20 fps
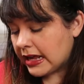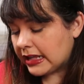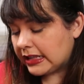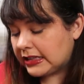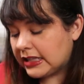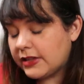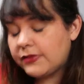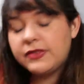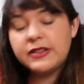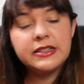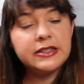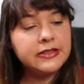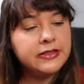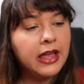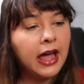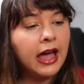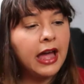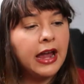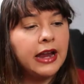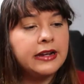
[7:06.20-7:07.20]

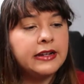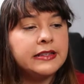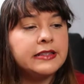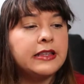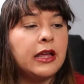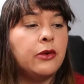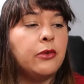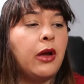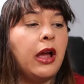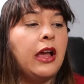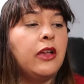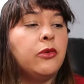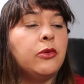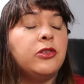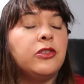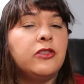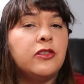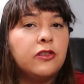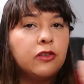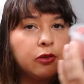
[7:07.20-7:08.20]
Cliffside Sunrise,
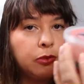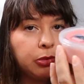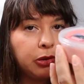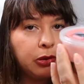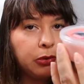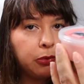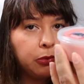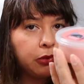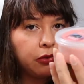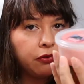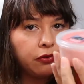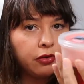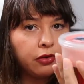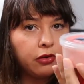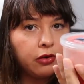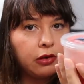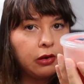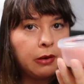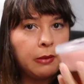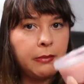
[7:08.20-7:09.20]
which is this
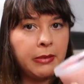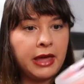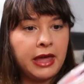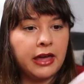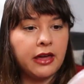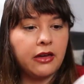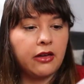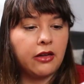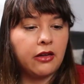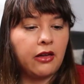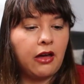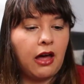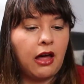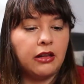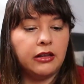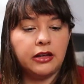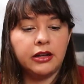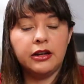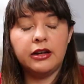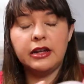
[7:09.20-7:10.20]
beautiful pink
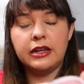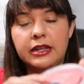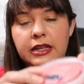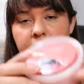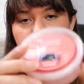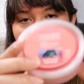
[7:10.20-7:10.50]
color. And